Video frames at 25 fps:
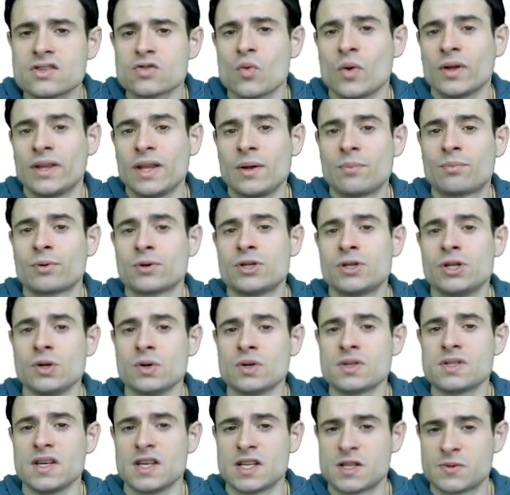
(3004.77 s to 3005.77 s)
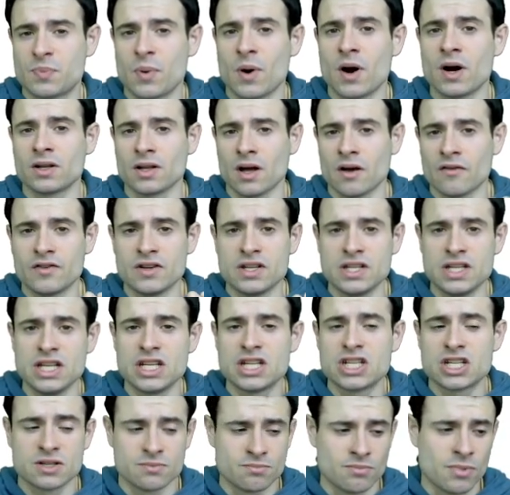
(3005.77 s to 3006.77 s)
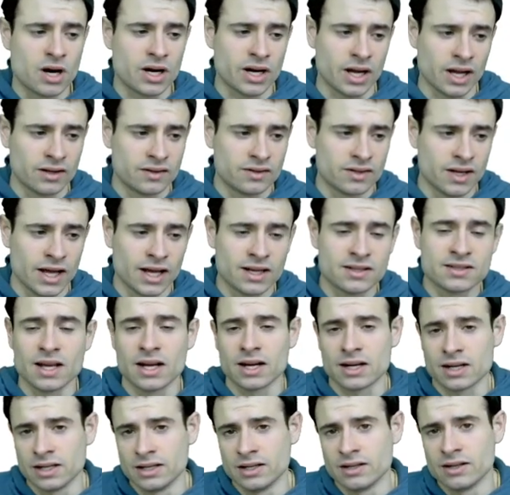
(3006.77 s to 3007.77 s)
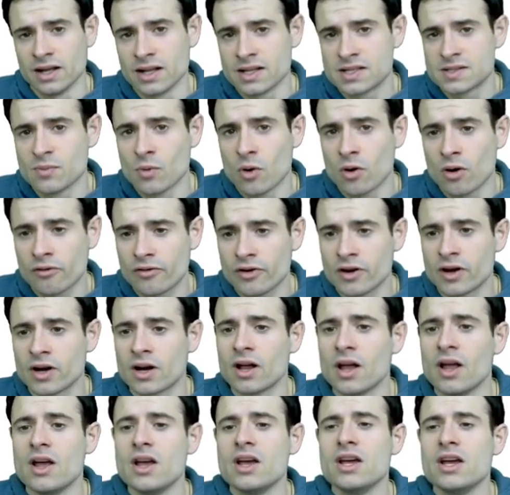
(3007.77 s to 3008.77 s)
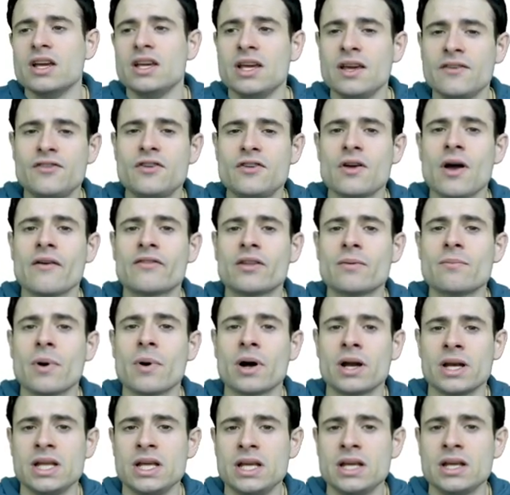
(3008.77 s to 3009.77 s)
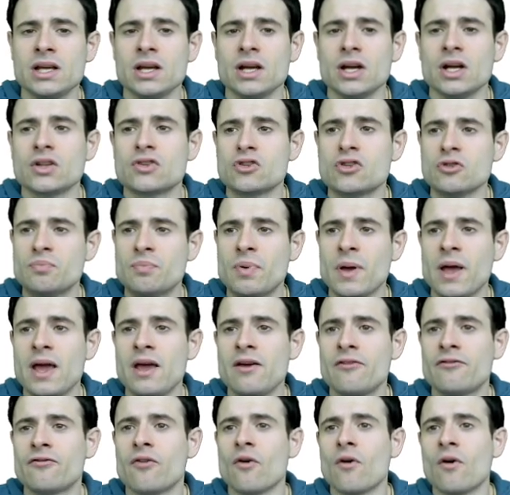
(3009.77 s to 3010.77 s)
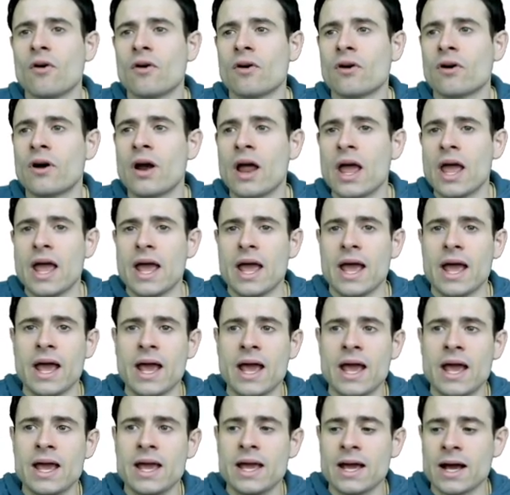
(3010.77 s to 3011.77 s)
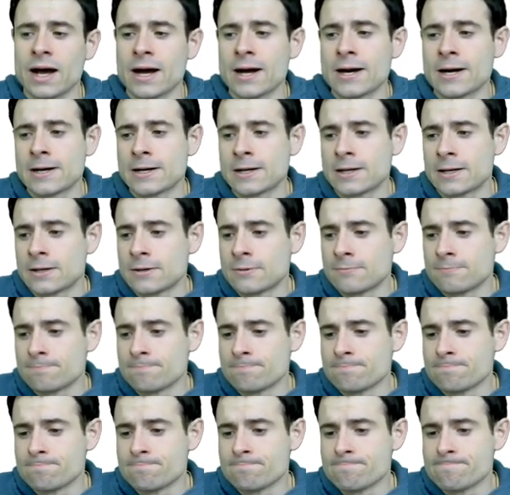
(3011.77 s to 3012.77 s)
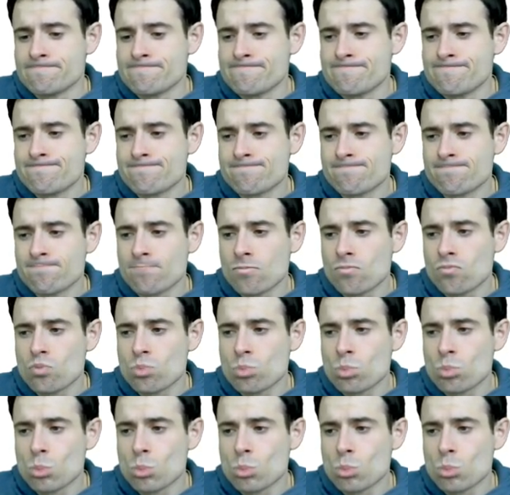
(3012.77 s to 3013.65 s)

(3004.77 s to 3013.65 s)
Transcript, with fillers: what they produce is part of a niche market. Exactly. It's more of a if you have the money to pay for a um,